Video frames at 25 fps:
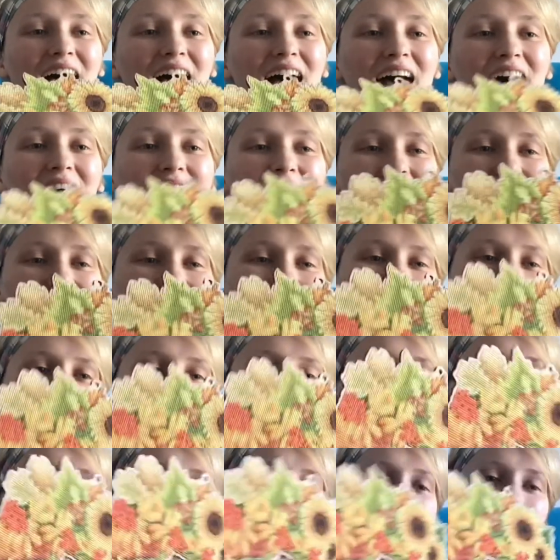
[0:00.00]
and
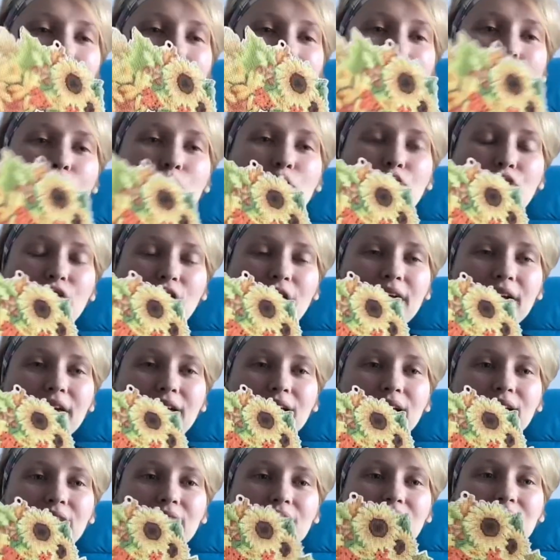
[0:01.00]
this whole
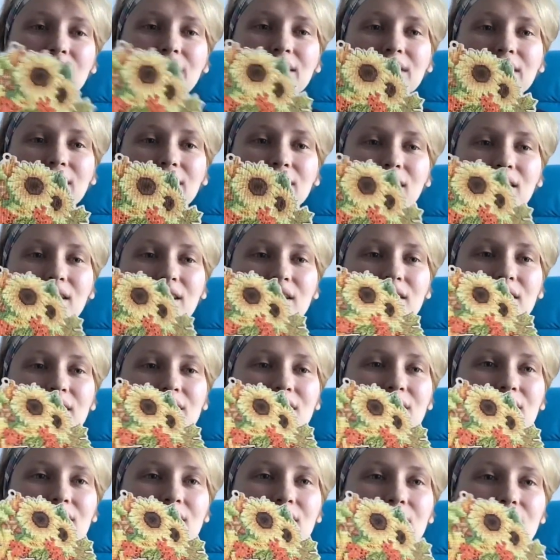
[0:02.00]
thing
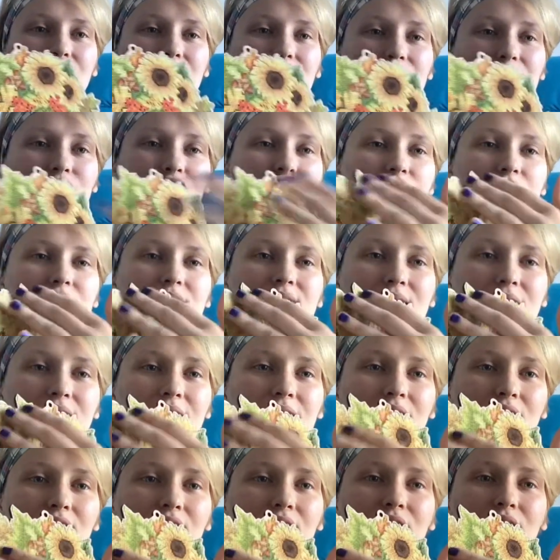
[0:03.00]
just
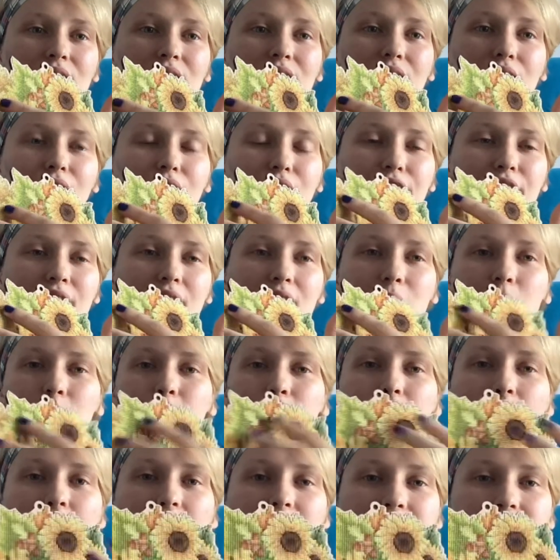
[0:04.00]
like the
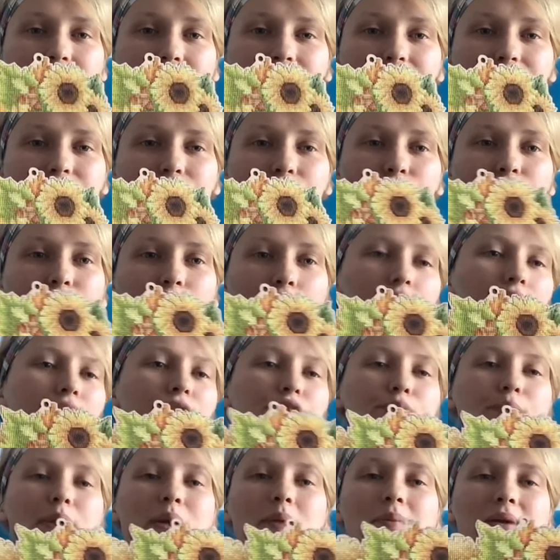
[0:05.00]
abundance of
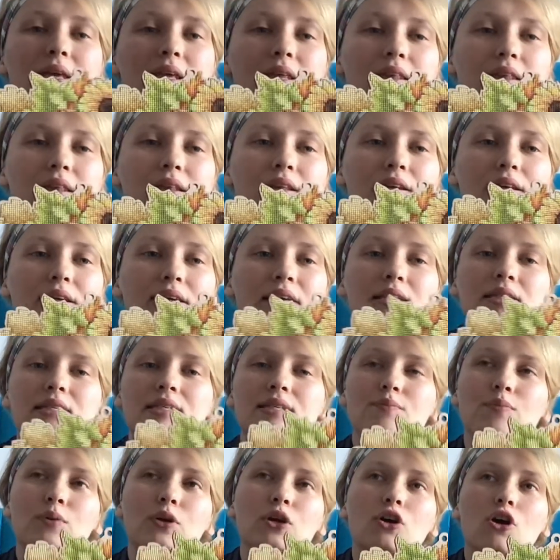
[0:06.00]
colors maybe it's
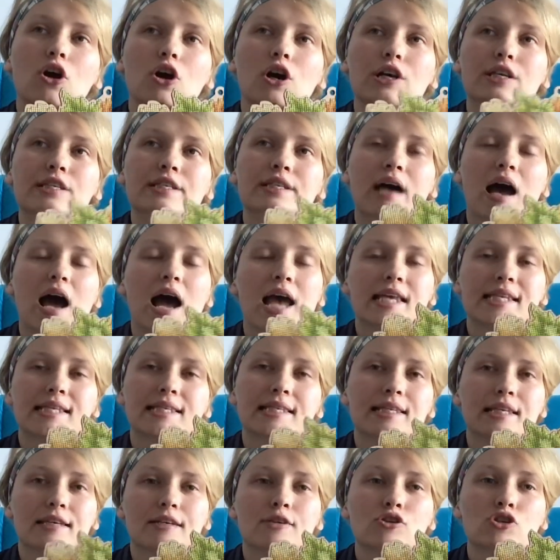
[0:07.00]
because I
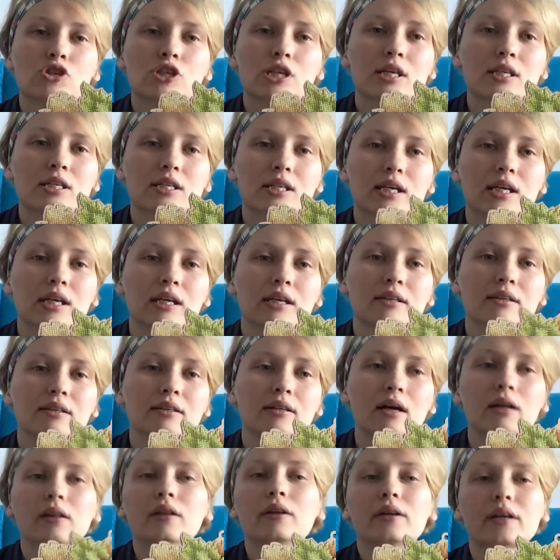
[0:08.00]
stitched it in
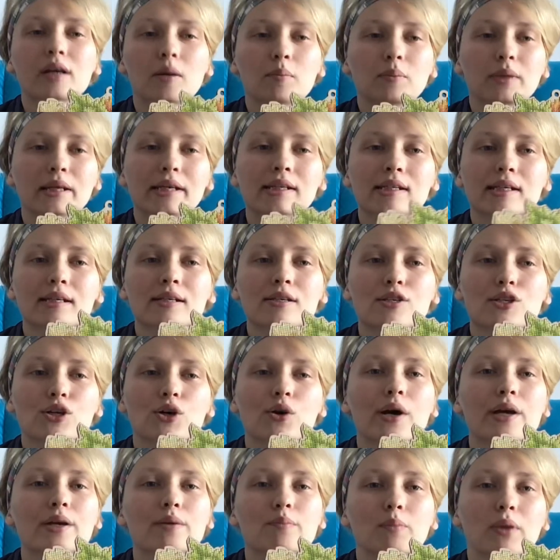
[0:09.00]
color completing so
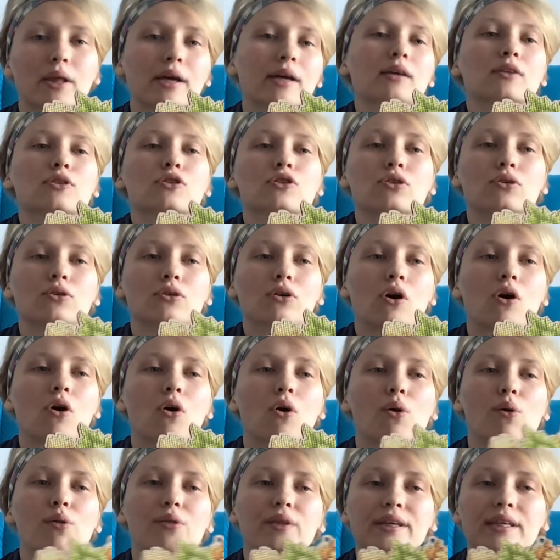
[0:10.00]
I like took
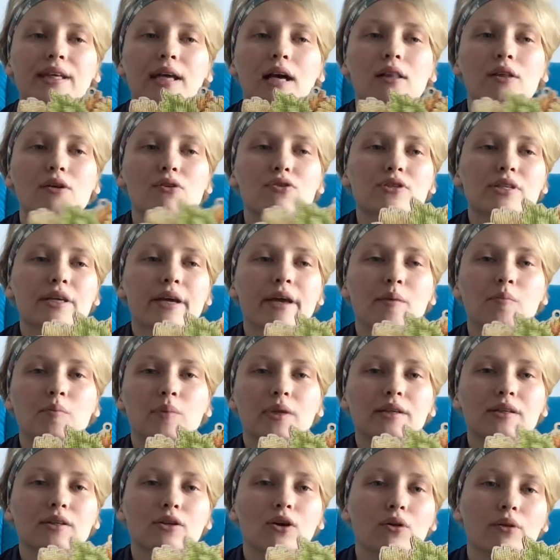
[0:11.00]
all the yellows I
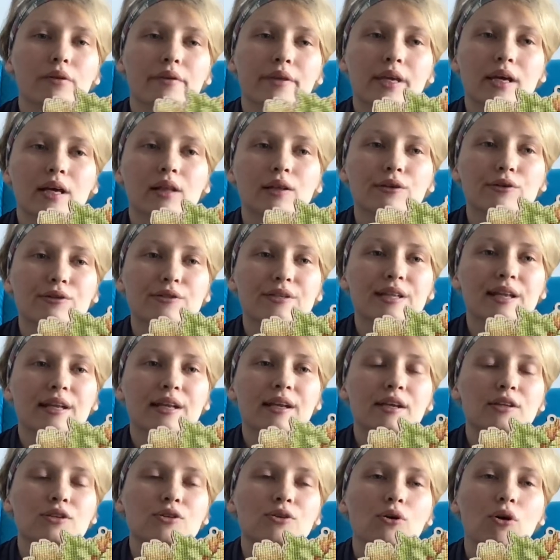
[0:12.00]
completed all the yellows then I
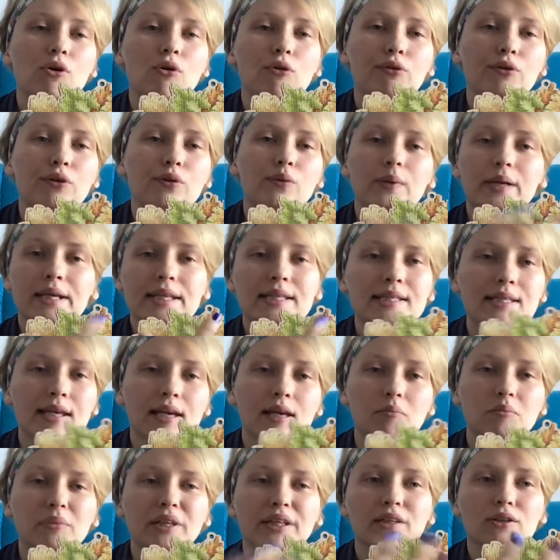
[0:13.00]
took all the greens I
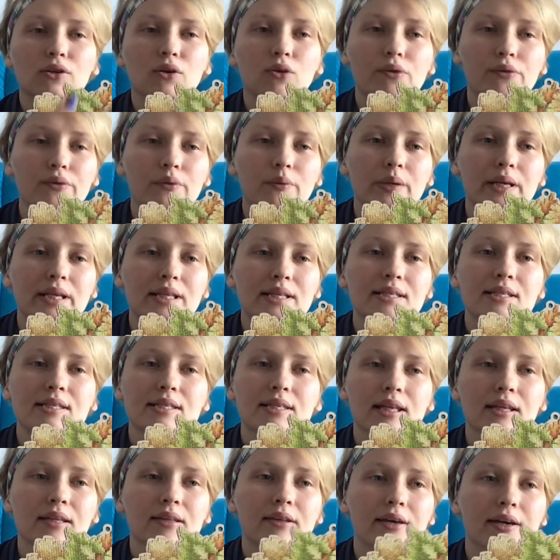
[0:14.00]
completed all the greens
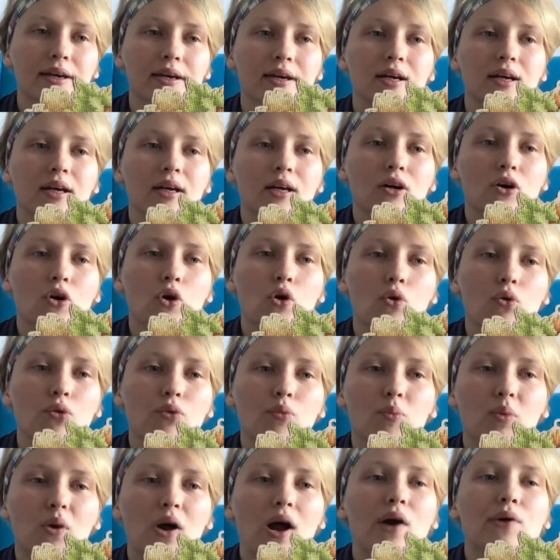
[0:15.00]
then like all the
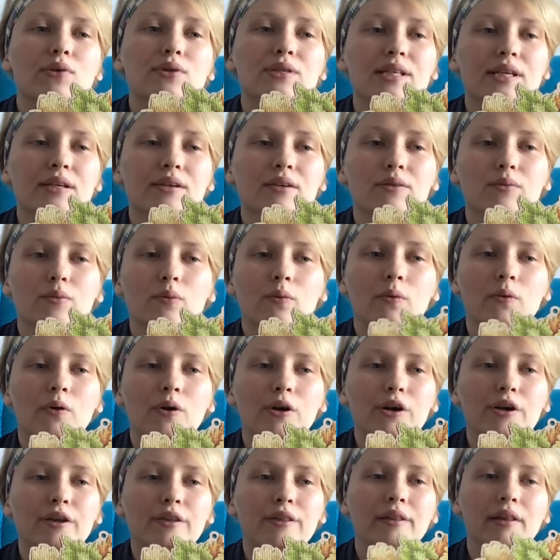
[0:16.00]
browns
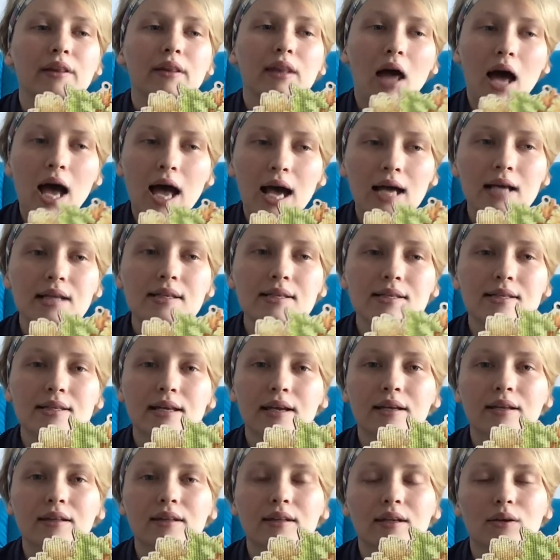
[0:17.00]
were the last
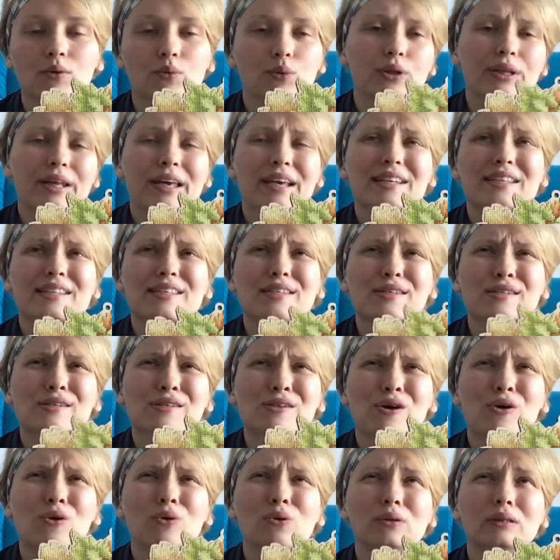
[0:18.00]
and they were like
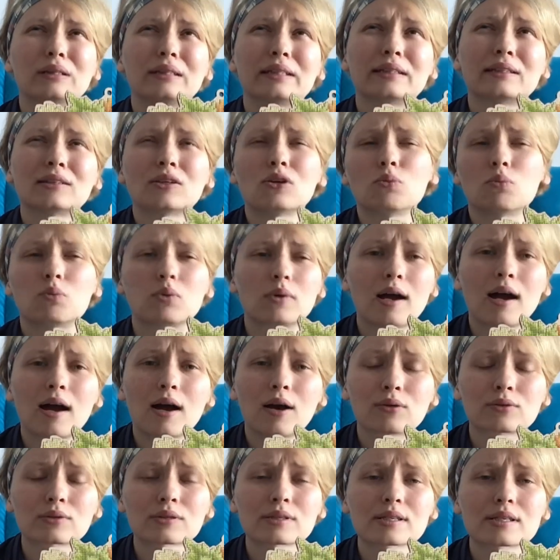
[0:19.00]
so little
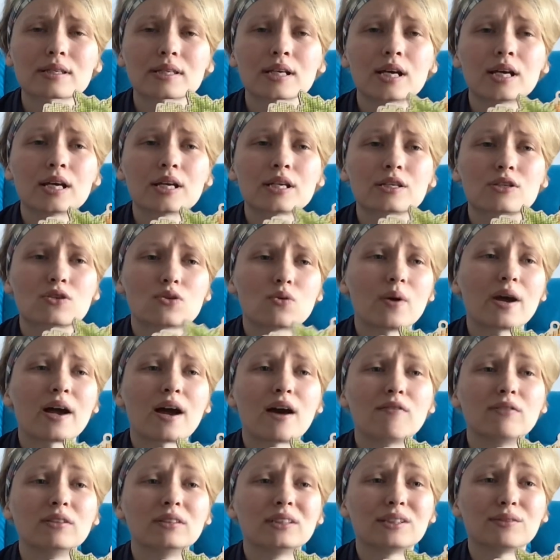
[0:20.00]
browns so I
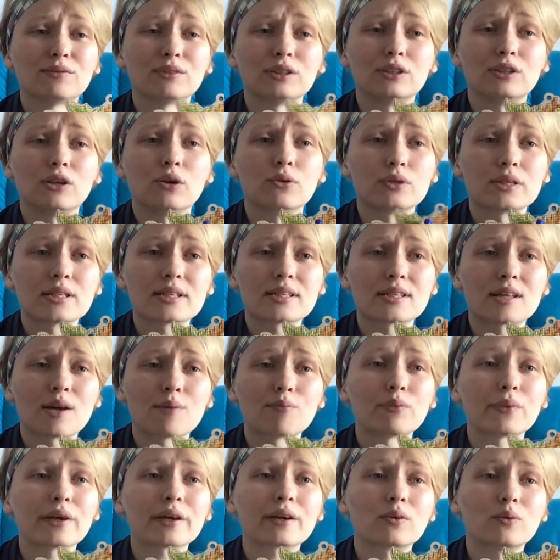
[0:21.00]
haven't even noticed them
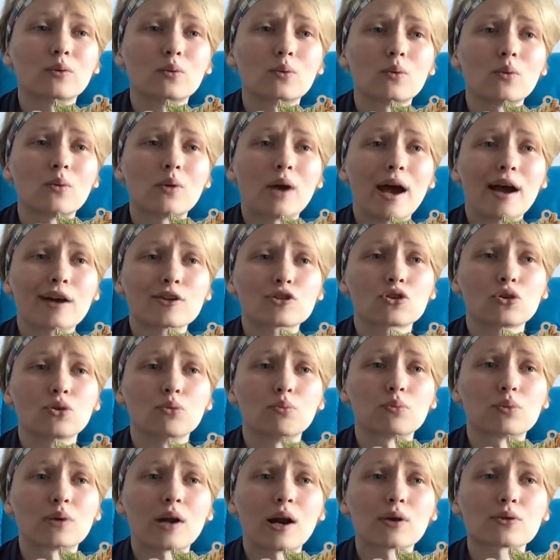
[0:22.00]
like actual
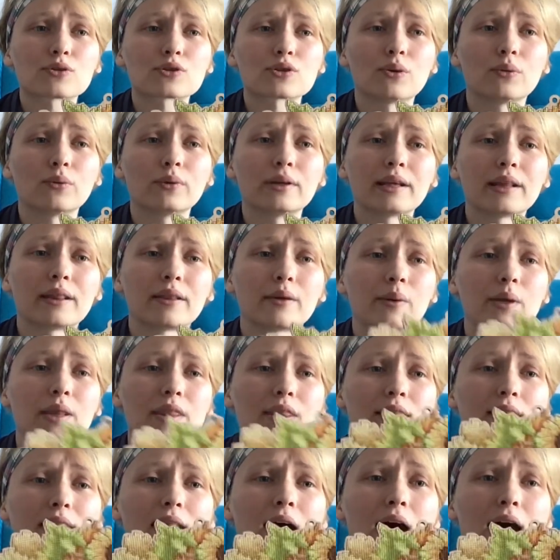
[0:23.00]
browns only live
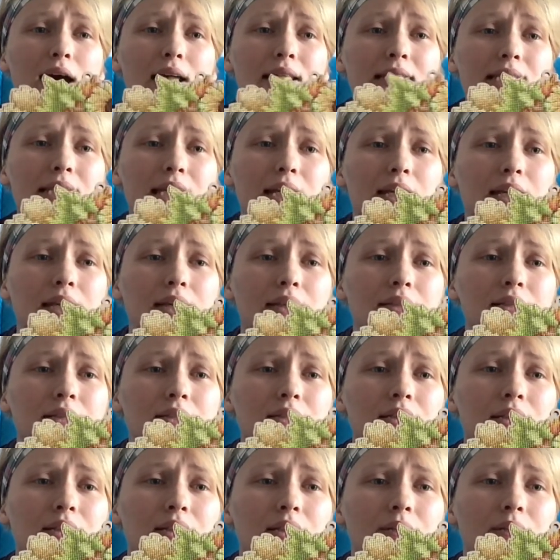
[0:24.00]
in nuts and uh,